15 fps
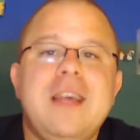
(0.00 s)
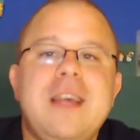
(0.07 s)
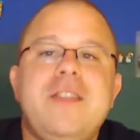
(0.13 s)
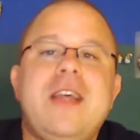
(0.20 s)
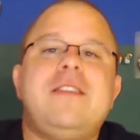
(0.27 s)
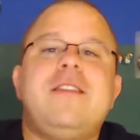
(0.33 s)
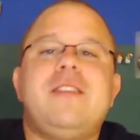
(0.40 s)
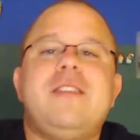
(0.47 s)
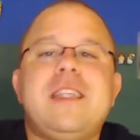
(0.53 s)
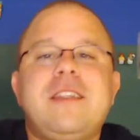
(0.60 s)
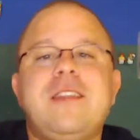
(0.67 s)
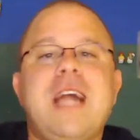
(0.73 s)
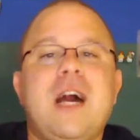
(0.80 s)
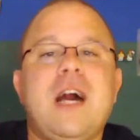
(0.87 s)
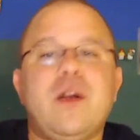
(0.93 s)
that
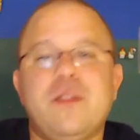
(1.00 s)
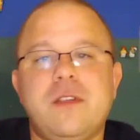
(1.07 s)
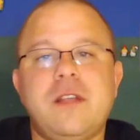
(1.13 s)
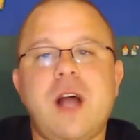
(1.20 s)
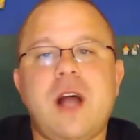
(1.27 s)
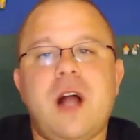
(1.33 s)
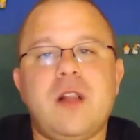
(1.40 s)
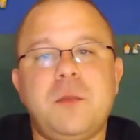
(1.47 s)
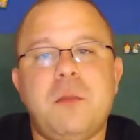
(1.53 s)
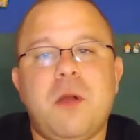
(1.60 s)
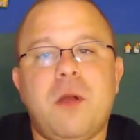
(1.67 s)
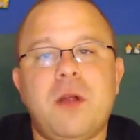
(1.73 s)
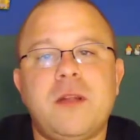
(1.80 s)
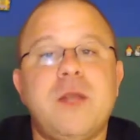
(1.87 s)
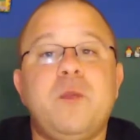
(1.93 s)
$6,000
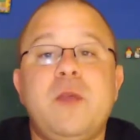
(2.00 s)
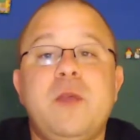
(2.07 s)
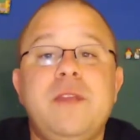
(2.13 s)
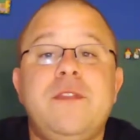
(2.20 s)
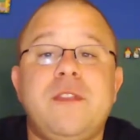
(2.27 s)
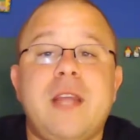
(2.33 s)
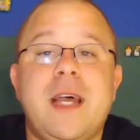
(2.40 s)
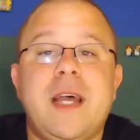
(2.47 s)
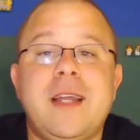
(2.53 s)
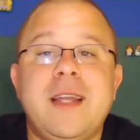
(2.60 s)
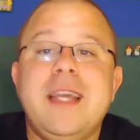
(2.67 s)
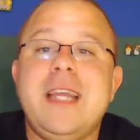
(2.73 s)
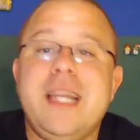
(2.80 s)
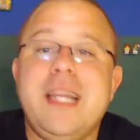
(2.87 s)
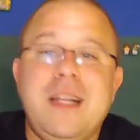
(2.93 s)
mark that we've set
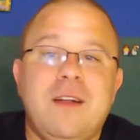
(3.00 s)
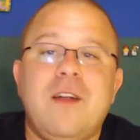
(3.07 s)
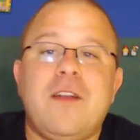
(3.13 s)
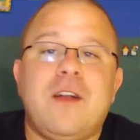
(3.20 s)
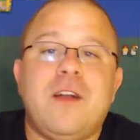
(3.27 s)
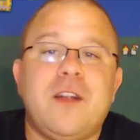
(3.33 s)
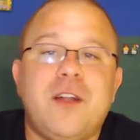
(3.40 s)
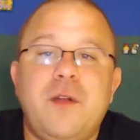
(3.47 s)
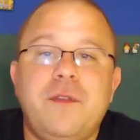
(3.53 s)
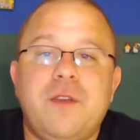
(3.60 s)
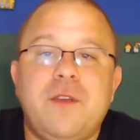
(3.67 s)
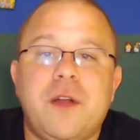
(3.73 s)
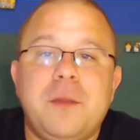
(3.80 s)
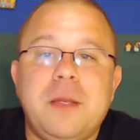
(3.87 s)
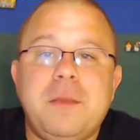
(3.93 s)
here on our
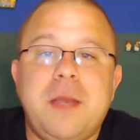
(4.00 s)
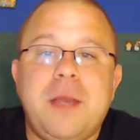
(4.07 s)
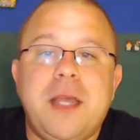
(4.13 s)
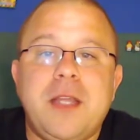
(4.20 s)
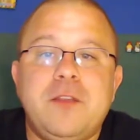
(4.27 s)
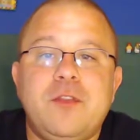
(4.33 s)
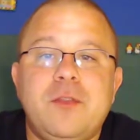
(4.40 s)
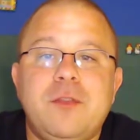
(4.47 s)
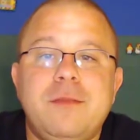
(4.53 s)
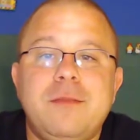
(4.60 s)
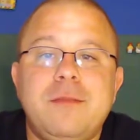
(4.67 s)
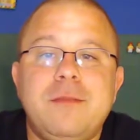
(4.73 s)
GoFundMe page.